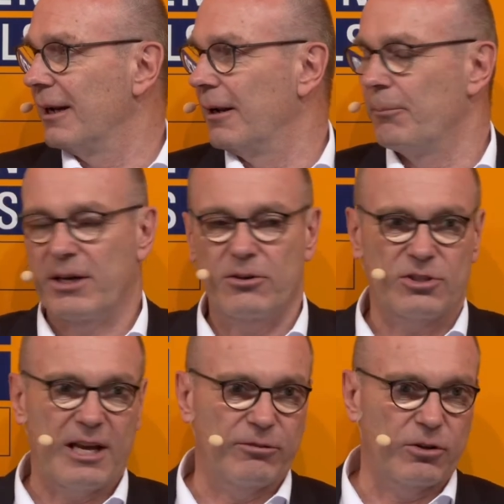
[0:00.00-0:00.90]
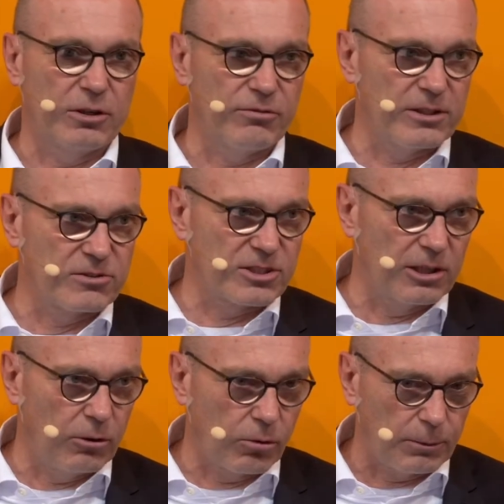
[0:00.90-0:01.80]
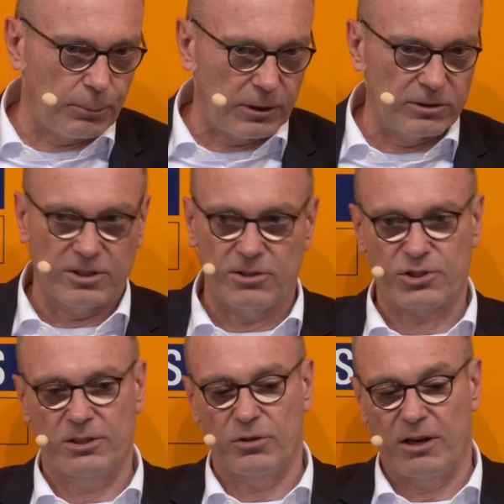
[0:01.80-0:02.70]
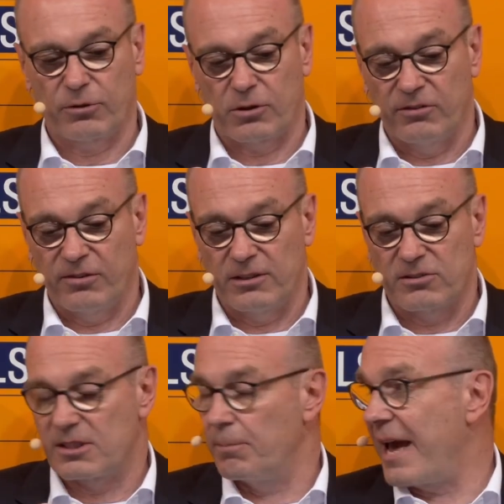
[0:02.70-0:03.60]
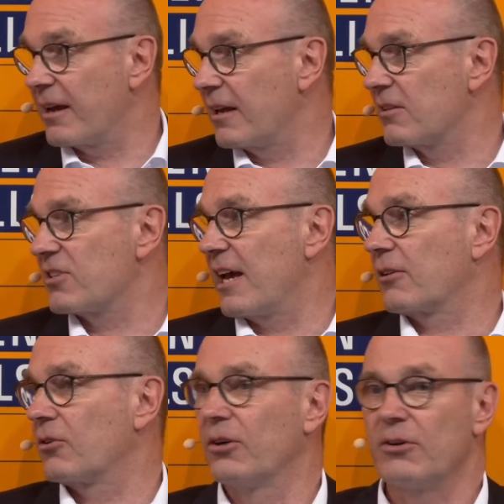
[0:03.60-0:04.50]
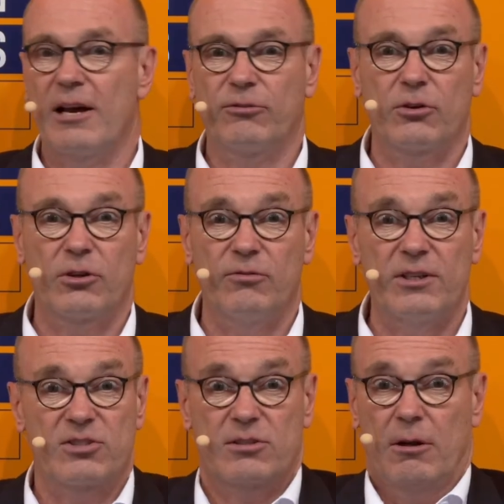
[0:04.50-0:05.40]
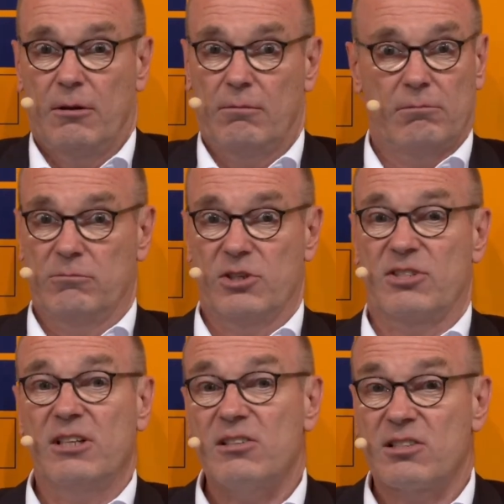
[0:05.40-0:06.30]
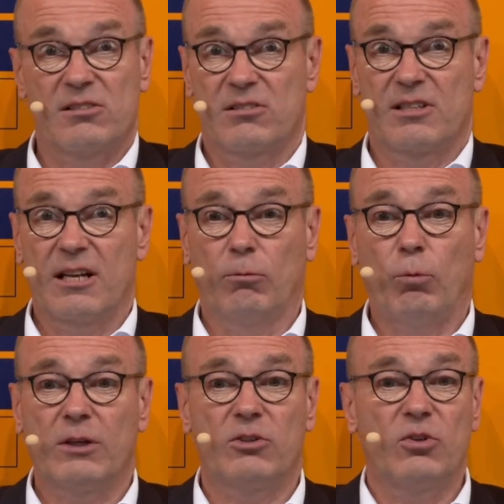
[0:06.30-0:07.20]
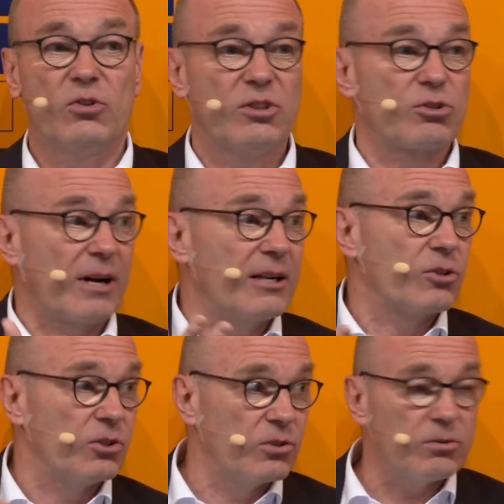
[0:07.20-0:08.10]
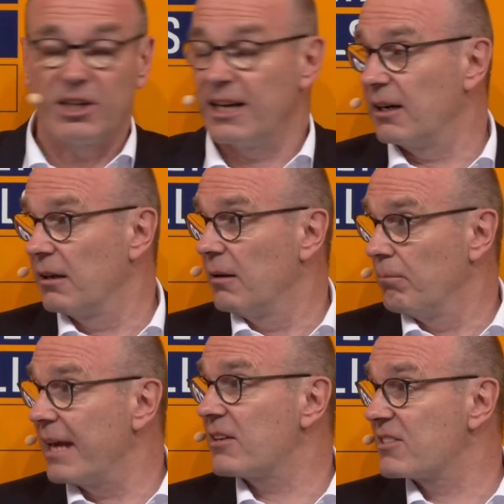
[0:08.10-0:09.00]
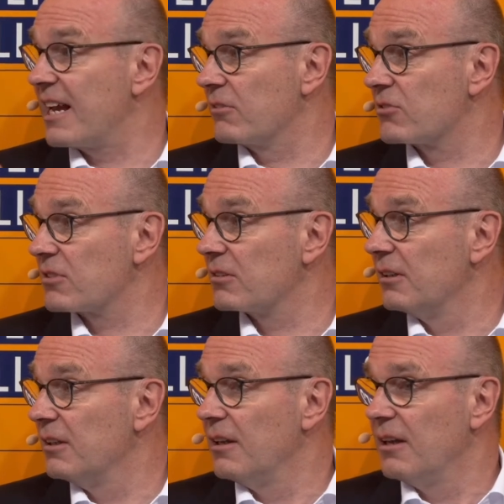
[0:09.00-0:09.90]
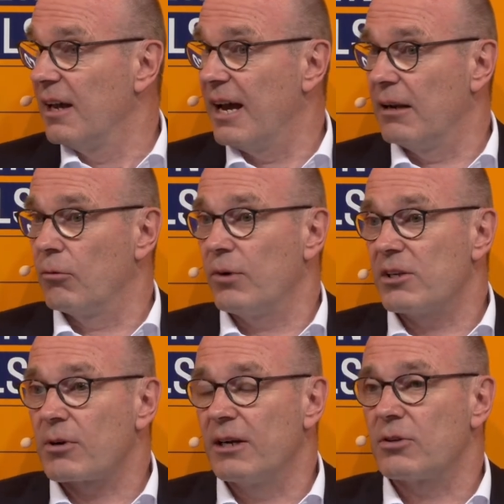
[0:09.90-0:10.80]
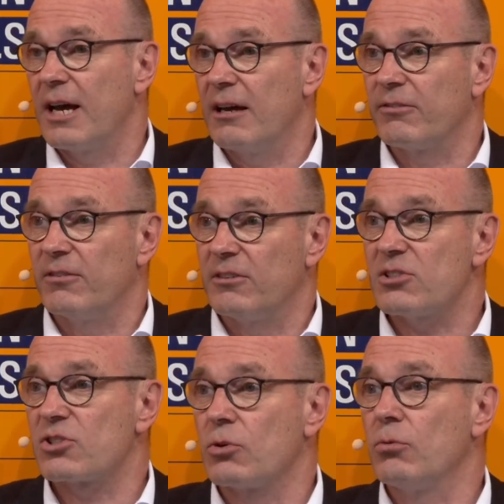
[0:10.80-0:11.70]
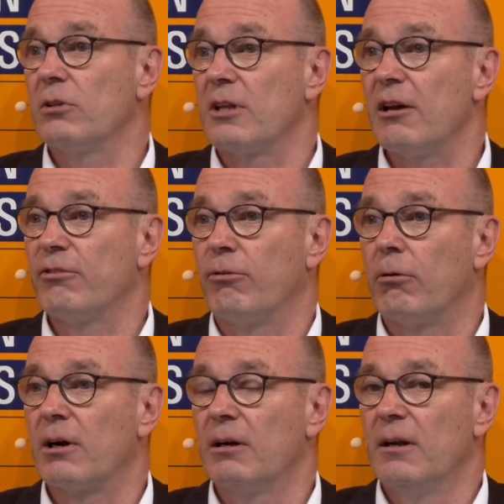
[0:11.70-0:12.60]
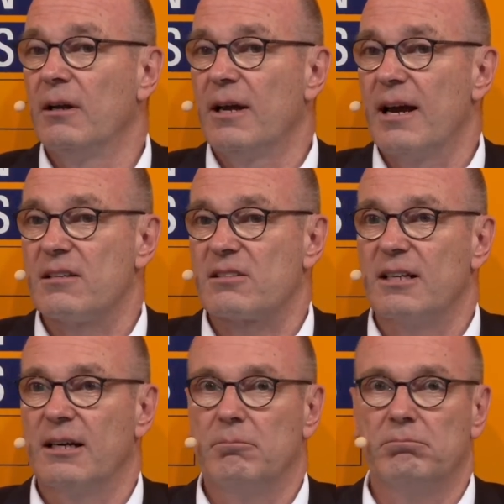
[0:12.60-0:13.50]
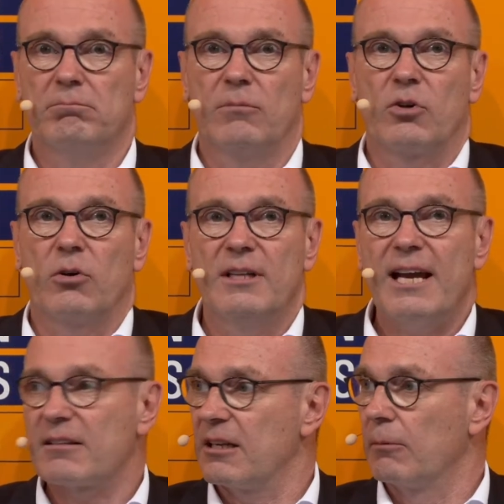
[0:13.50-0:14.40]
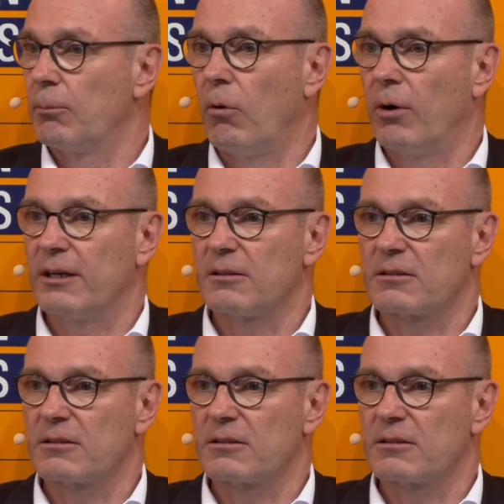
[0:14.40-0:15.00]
Because you have to convince the local politician, you have to convince the banking sector, you have to convince the citizens that what you try to do there makes sense. And we try to have this tool, therefore, as a connecting point